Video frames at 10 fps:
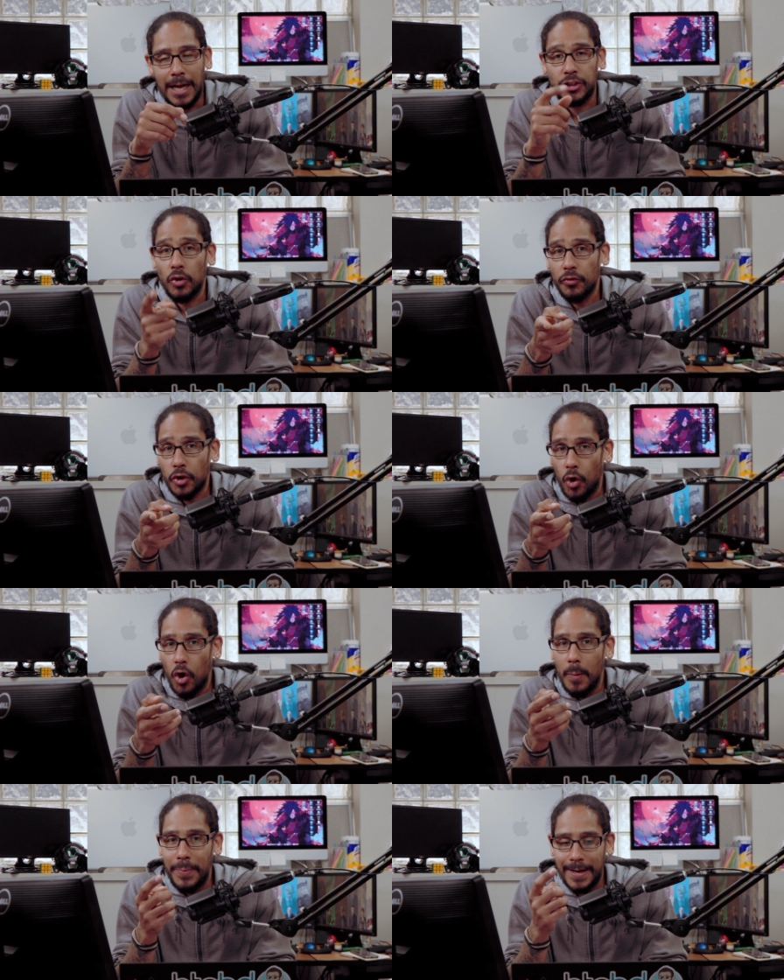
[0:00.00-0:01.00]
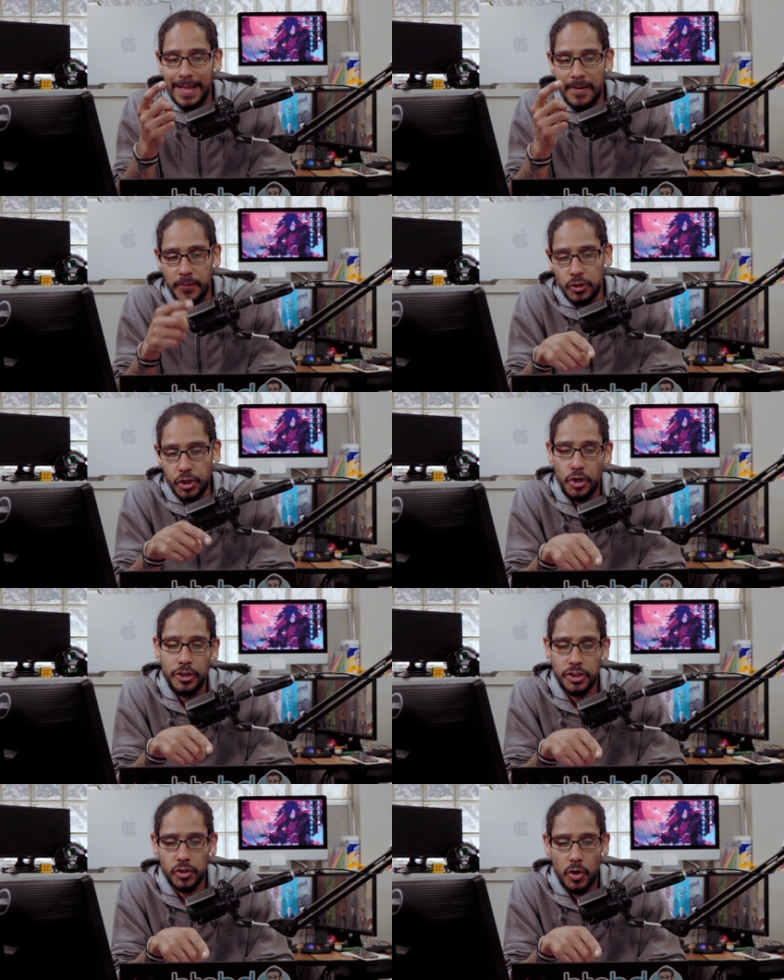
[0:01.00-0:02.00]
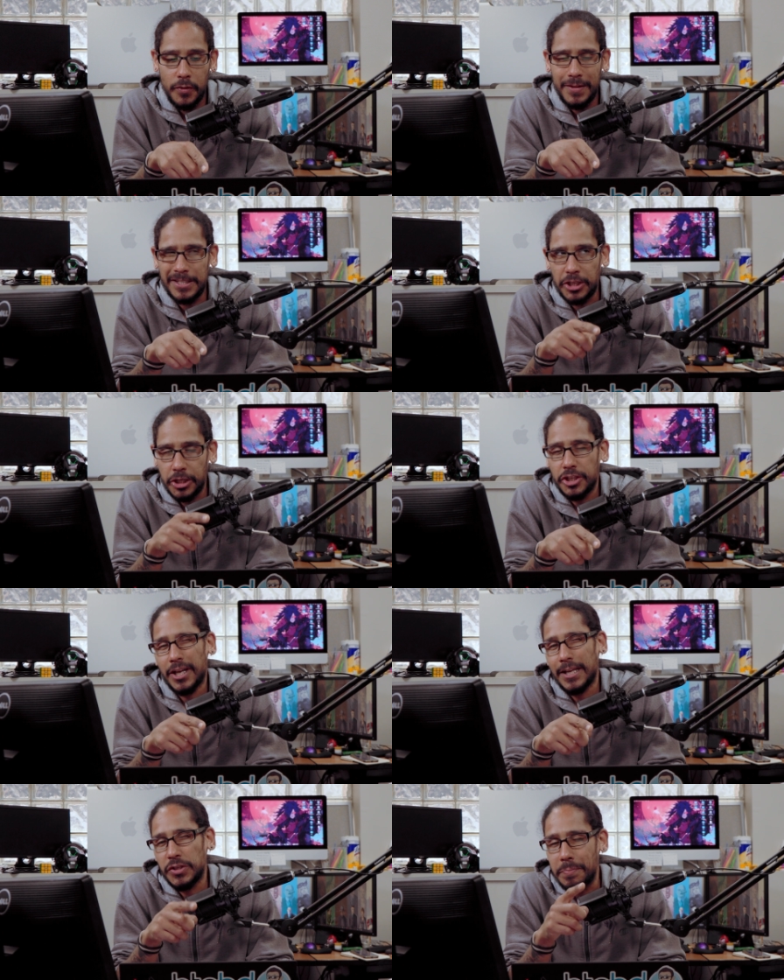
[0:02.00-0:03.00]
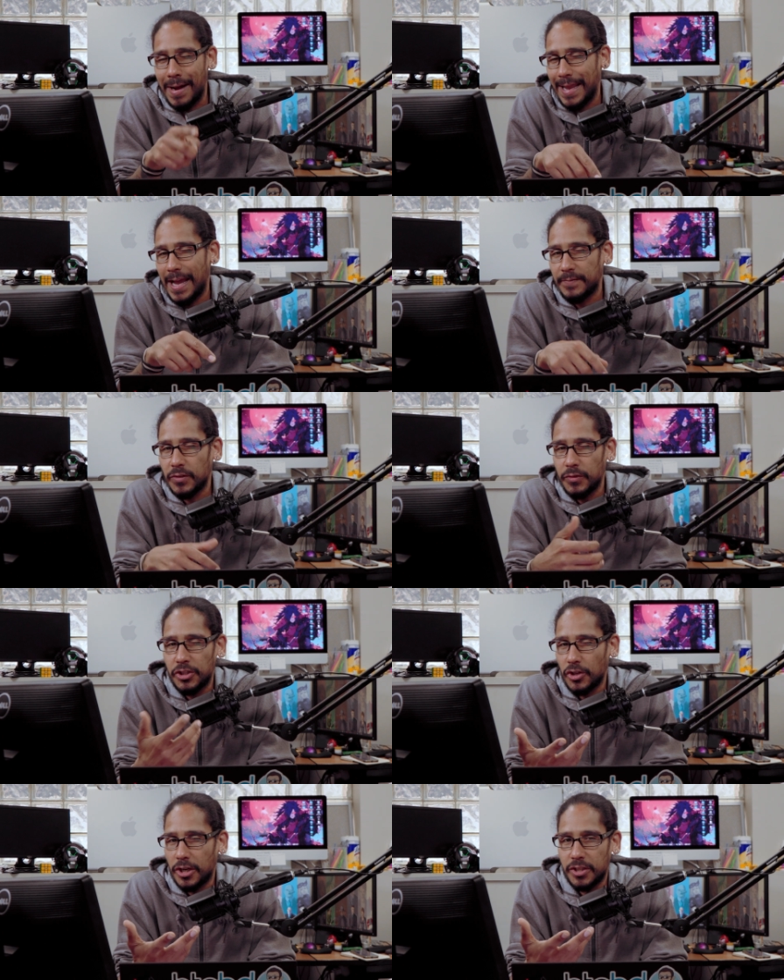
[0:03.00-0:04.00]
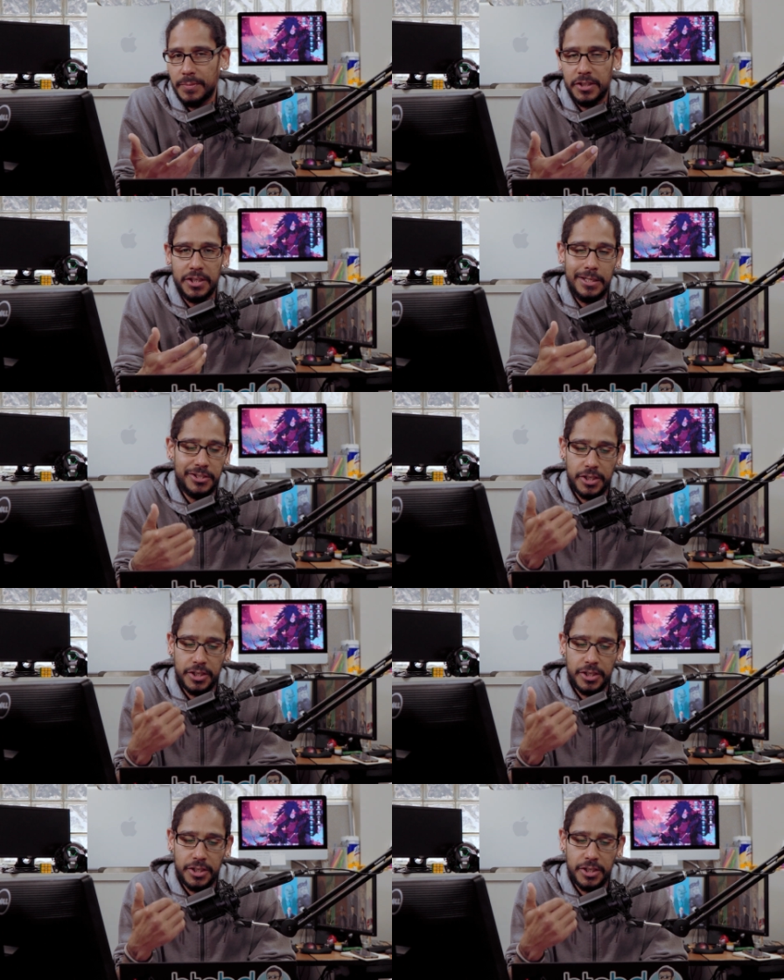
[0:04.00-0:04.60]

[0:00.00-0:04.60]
I don't recall, but if you turn this on, there's a good chance you might have to restart your machine.